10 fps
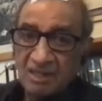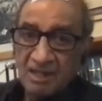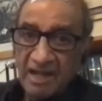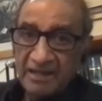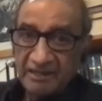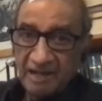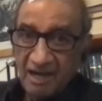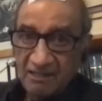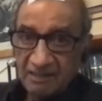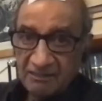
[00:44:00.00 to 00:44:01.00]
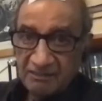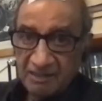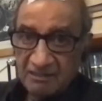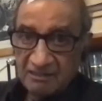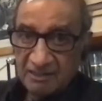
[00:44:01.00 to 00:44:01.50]
And are there
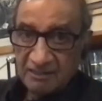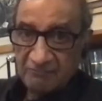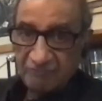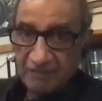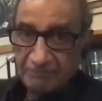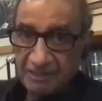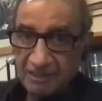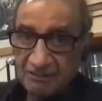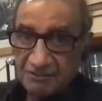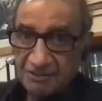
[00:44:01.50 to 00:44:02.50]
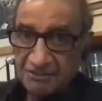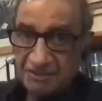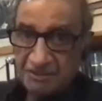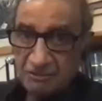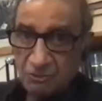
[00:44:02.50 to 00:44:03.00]
things that developing countries
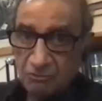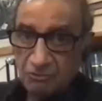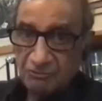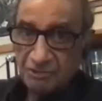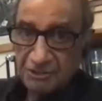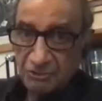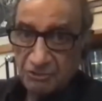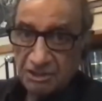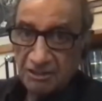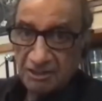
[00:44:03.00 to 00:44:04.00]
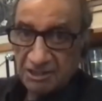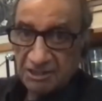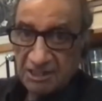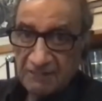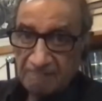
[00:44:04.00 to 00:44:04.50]
can do to reduce the
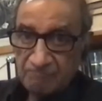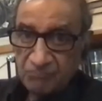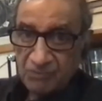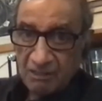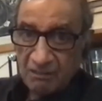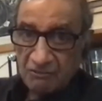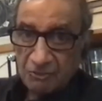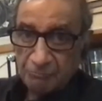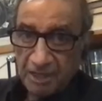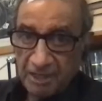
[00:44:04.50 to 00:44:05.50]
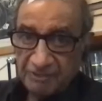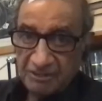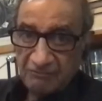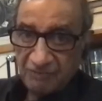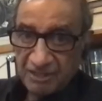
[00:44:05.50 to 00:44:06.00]
risk to private
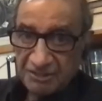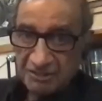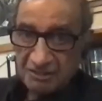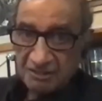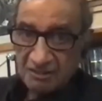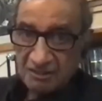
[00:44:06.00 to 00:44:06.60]
investors?